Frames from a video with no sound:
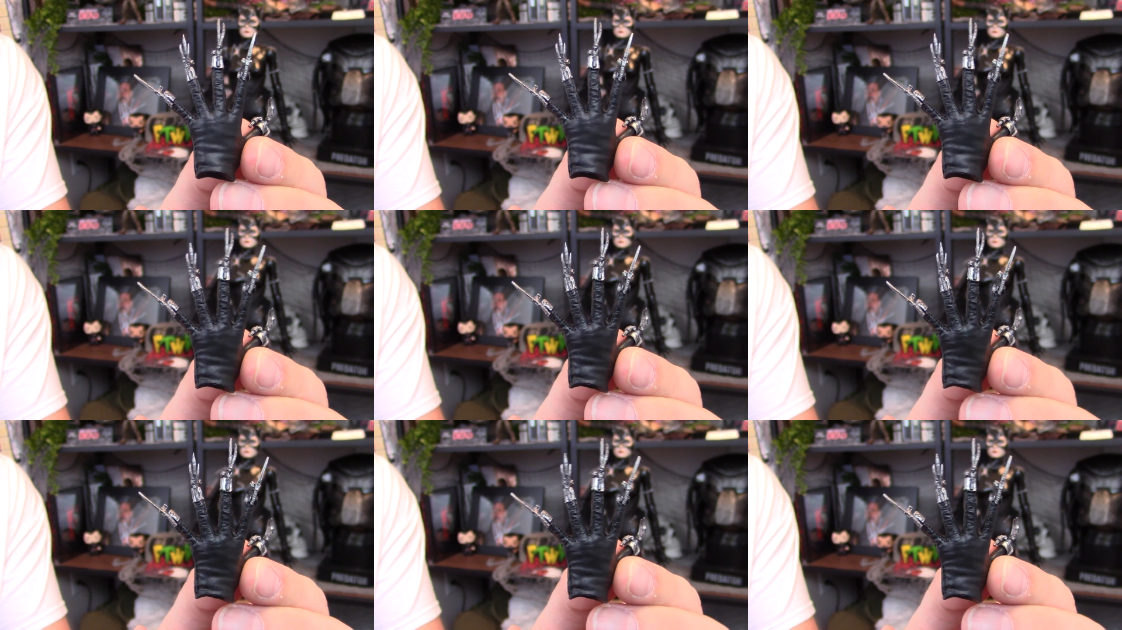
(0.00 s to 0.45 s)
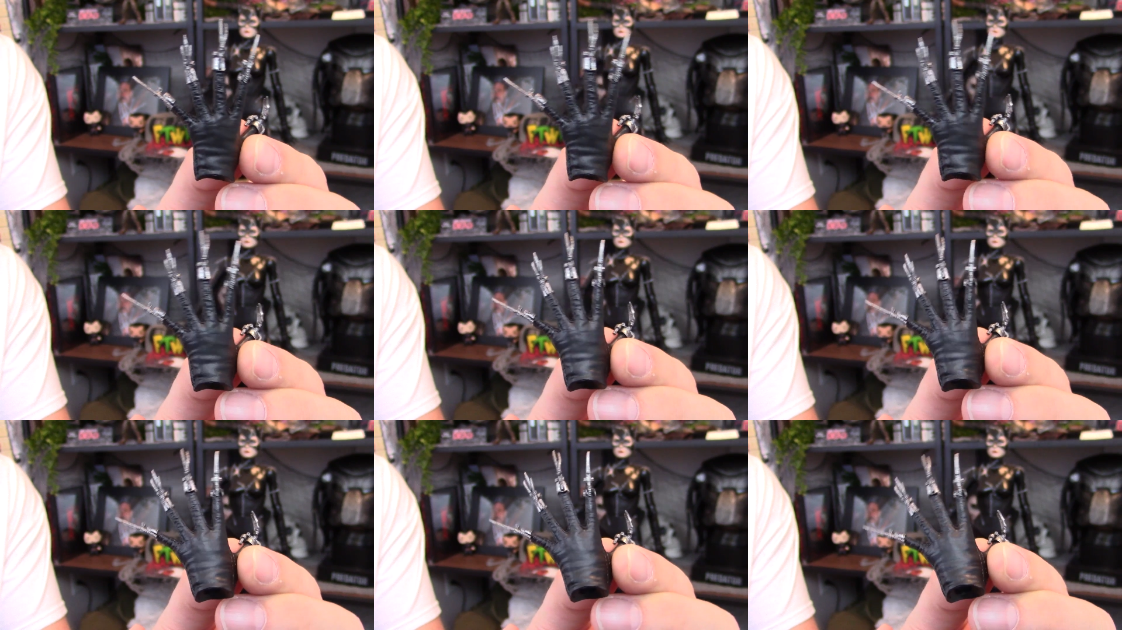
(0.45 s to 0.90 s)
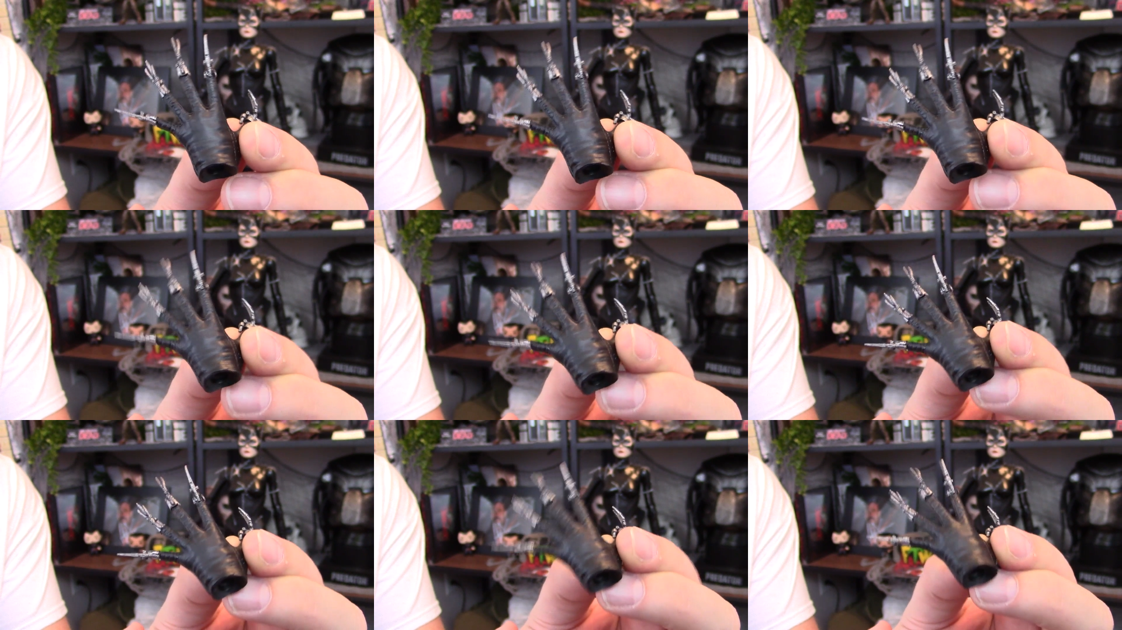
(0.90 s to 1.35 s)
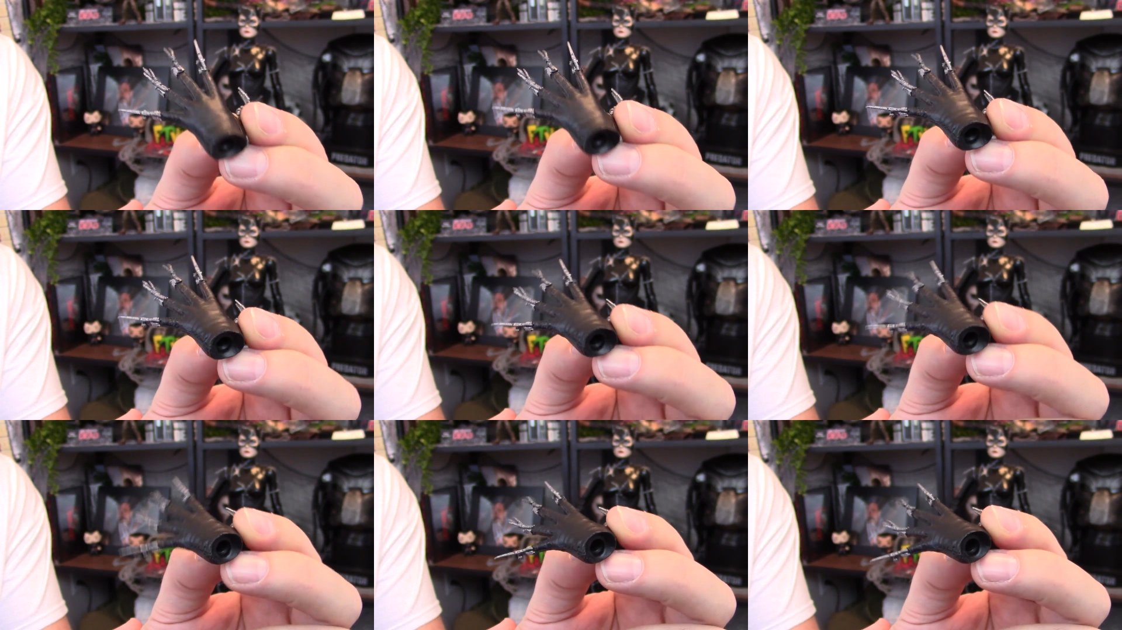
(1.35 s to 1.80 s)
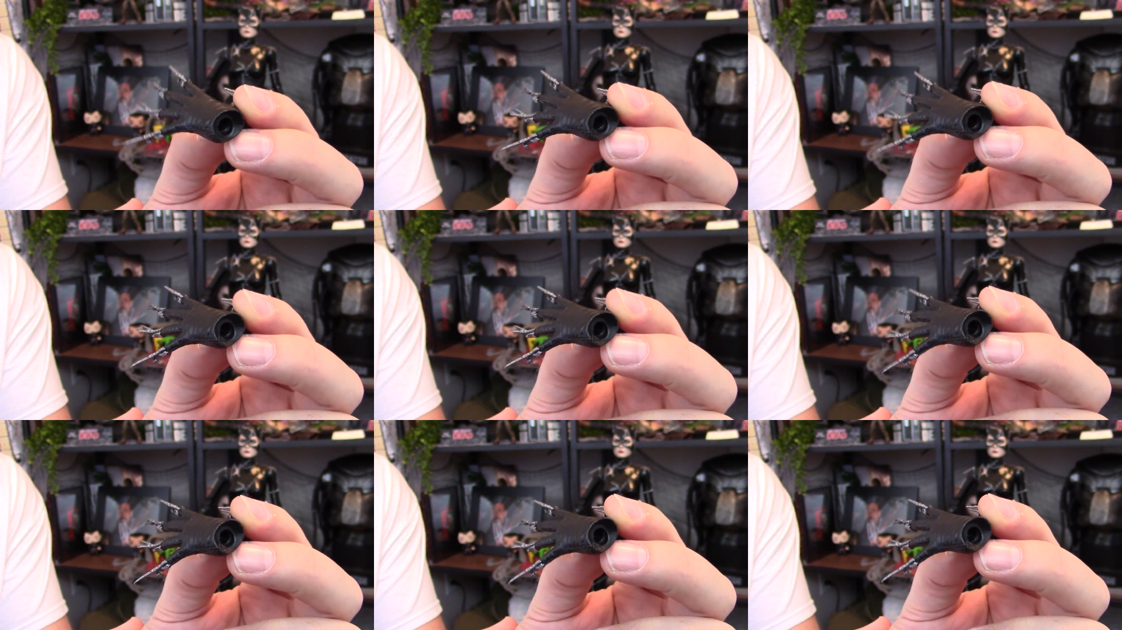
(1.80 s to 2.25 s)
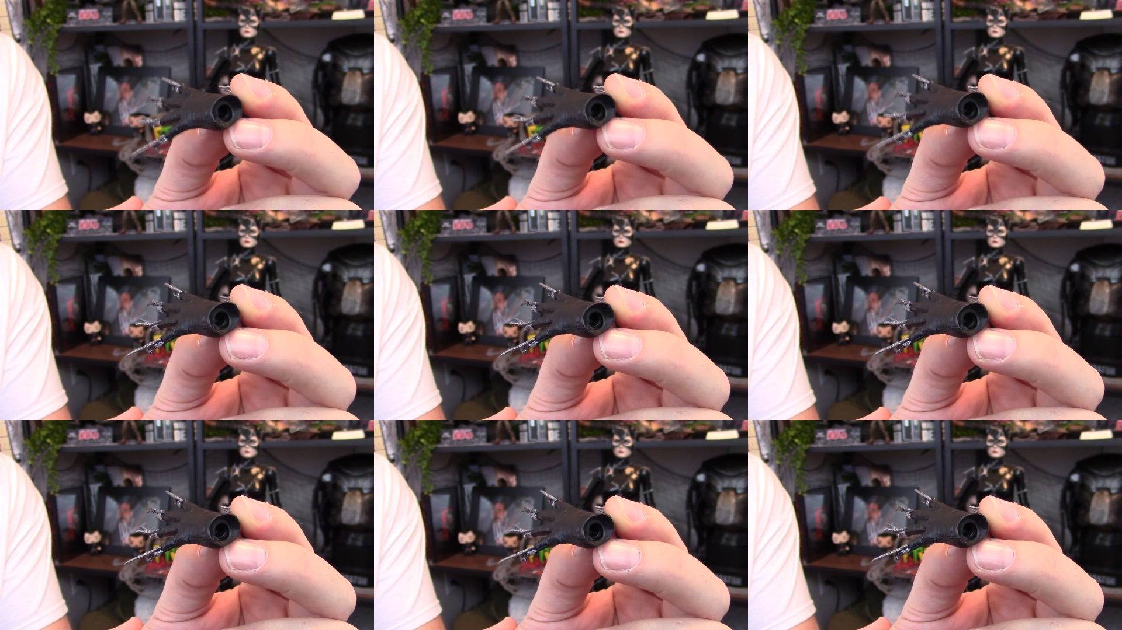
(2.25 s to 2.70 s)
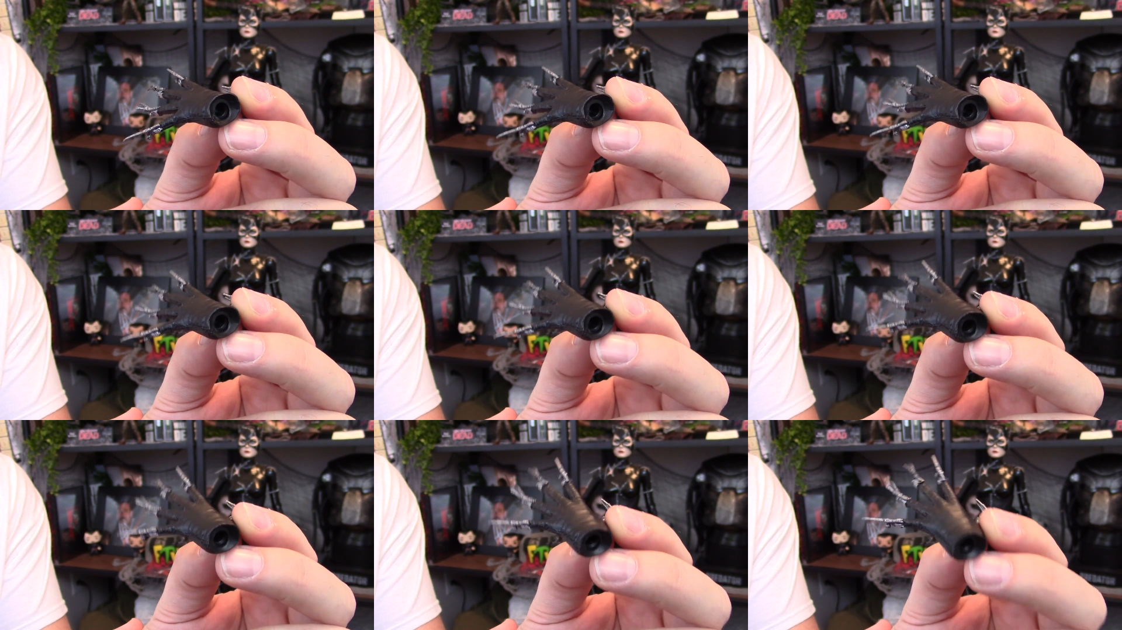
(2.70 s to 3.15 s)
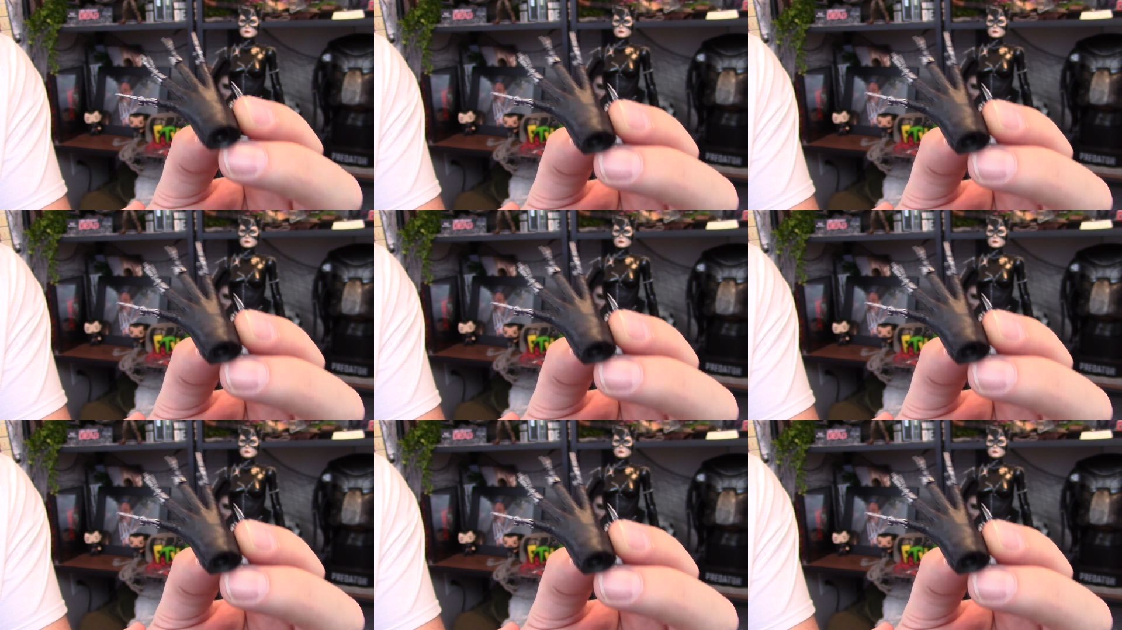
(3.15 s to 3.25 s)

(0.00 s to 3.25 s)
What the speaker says: No face is visible, so there are no lips to read.